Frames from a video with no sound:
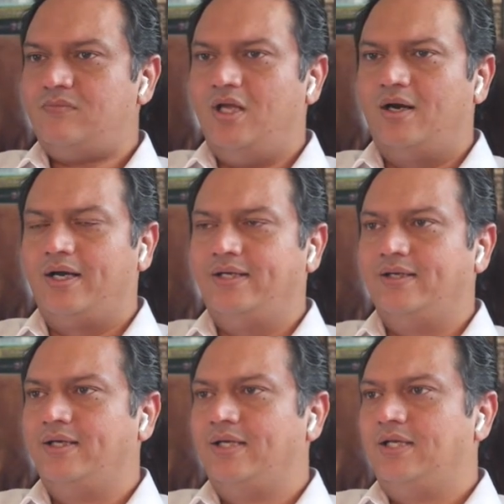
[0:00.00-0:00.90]
All
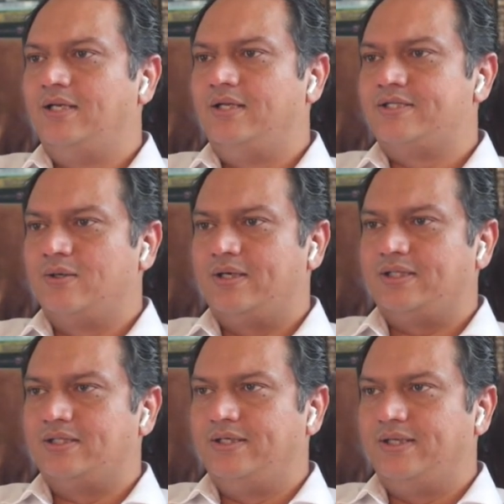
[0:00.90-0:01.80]
right. Let's
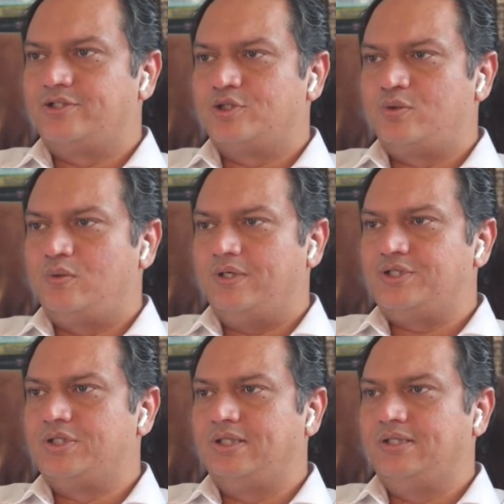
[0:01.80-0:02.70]
look at the next
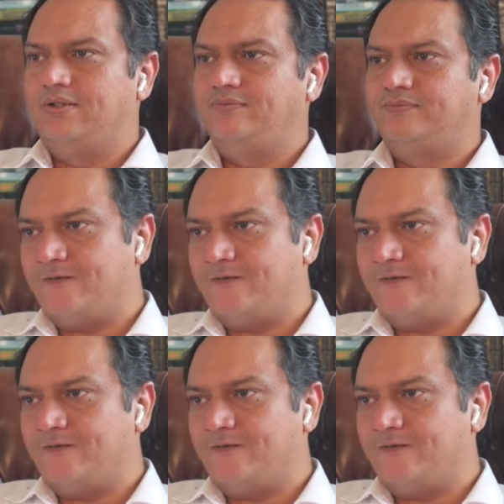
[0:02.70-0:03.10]
question.